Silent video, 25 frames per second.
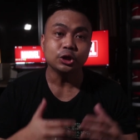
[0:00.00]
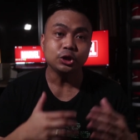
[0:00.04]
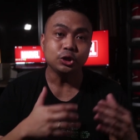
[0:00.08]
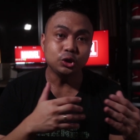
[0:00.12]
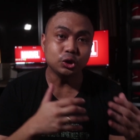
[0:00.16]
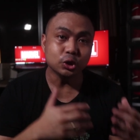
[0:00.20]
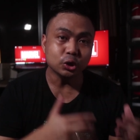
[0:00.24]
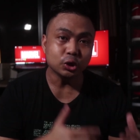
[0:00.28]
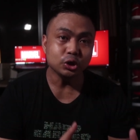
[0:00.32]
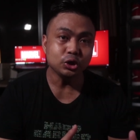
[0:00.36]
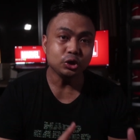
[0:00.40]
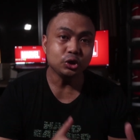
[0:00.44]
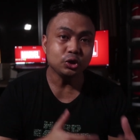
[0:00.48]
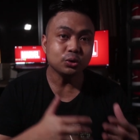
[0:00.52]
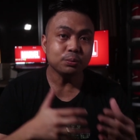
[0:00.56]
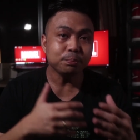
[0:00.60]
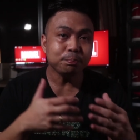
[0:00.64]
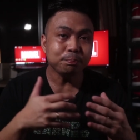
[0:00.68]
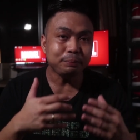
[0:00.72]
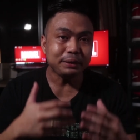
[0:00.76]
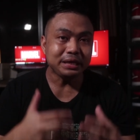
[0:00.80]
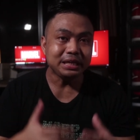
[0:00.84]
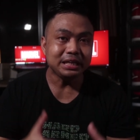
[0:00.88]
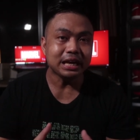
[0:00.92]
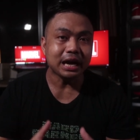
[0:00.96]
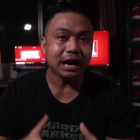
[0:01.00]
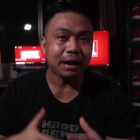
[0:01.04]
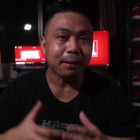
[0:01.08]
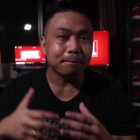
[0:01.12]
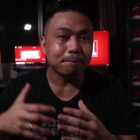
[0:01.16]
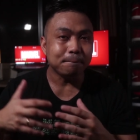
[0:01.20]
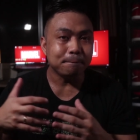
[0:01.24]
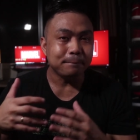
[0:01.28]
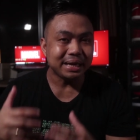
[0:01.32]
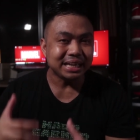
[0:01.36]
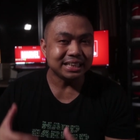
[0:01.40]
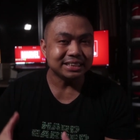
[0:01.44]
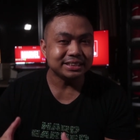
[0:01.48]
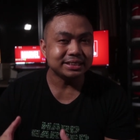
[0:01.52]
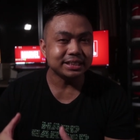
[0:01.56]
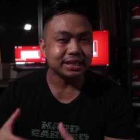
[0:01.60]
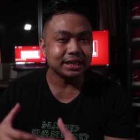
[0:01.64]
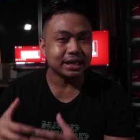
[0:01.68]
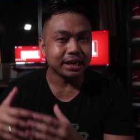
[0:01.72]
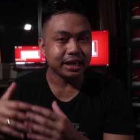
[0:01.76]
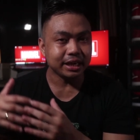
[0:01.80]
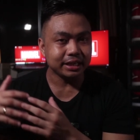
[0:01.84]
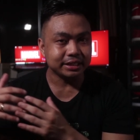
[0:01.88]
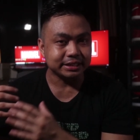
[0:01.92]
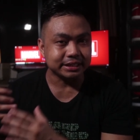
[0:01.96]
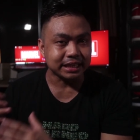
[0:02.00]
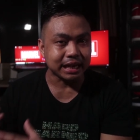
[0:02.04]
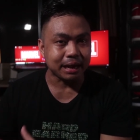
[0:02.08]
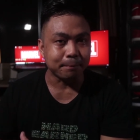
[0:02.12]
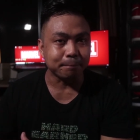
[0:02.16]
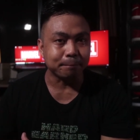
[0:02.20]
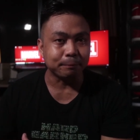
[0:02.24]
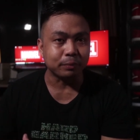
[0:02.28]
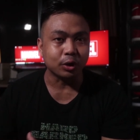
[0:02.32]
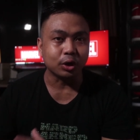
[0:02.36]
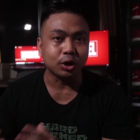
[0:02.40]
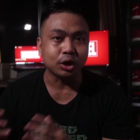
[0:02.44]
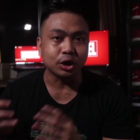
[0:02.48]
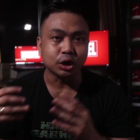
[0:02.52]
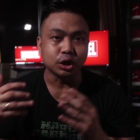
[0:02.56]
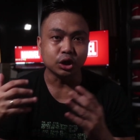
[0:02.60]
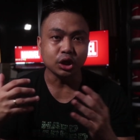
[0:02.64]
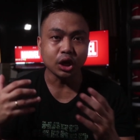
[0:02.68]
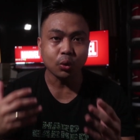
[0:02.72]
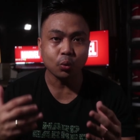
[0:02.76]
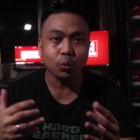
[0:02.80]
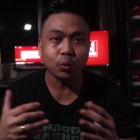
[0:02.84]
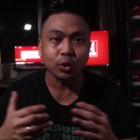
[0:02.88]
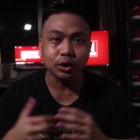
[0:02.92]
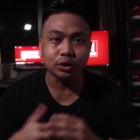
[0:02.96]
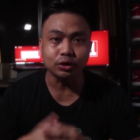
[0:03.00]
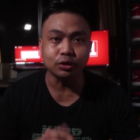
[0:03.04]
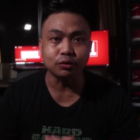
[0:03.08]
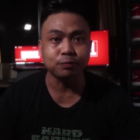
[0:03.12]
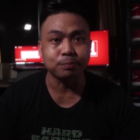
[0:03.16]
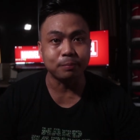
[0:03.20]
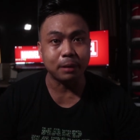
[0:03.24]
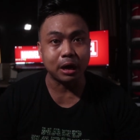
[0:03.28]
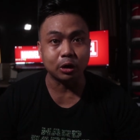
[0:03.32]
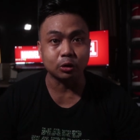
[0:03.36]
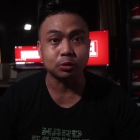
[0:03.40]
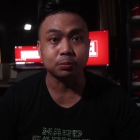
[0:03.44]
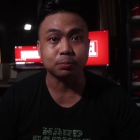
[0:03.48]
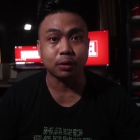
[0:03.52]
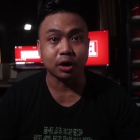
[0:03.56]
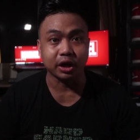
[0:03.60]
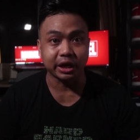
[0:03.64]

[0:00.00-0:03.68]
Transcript: Yun yung pinaka-basic example ng word of mouth